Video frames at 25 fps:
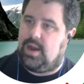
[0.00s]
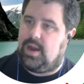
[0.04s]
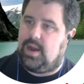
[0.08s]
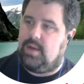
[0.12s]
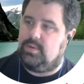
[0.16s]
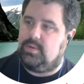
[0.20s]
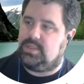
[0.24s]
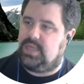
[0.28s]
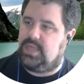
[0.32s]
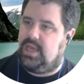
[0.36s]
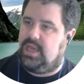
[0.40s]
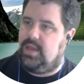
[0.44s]
I
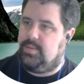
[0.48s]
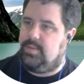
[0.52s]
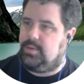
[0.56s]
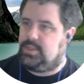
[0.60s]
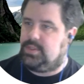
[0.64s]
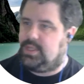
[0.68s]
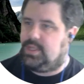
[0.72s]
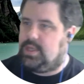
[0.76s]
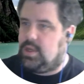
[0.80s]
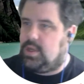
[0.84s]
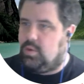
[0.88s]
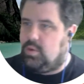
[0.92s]
was able
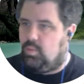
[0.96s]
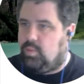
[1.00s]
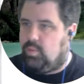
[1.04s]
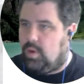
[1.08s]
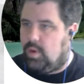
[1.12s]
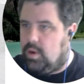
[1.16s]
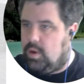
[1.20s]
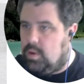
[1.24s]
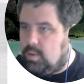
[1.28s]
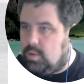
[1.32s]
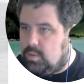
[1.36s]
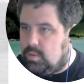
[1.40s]
to
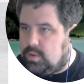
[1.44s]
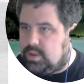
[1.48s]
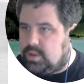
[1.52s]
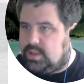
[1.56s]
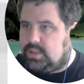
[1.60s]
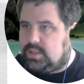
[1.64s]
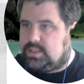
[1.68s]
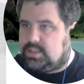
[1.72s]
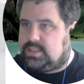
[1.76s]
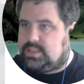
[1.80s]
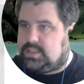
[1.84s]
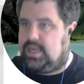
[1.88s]
erode
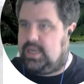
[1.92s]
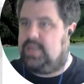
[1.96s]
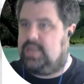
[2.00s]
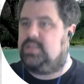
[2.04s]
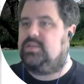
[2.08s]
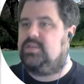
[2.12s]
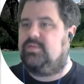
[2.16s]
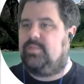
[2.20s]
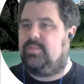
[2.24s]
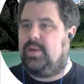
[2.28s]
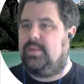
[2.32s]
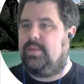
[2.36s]
the size
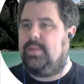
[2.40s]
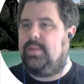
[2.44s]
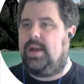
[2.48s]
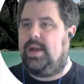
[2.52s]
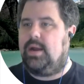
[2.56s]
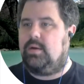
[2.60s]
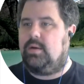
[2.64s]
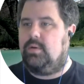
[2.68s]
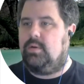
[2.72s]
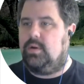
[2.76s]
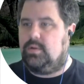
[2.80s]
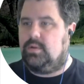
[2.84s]
of my
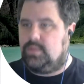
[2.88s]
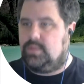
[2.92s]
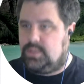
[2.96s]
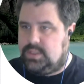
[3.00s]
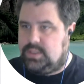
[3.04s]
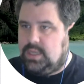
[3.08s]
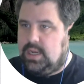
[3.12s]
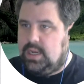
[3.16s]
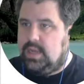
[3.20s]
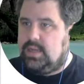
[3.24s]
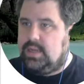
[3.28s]
macros